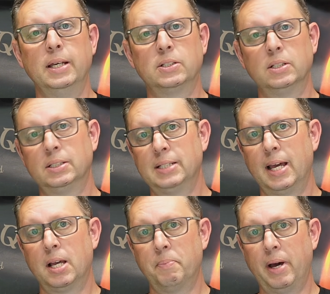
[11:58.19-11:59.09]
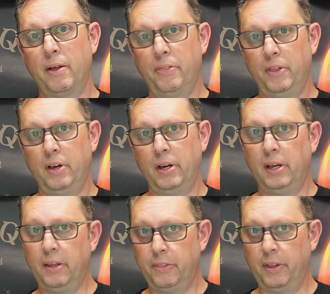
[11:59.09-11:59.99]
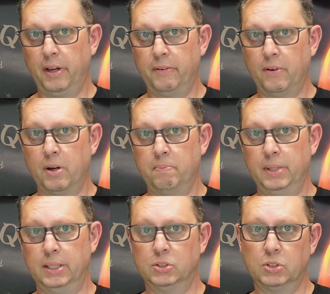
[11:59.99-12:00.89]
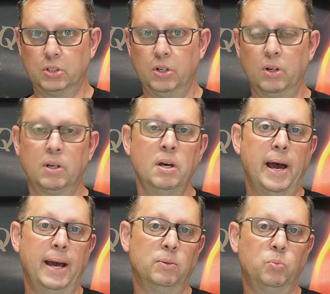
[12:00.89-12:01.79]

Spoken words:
It's going to take about 30-35 minutes to cook, and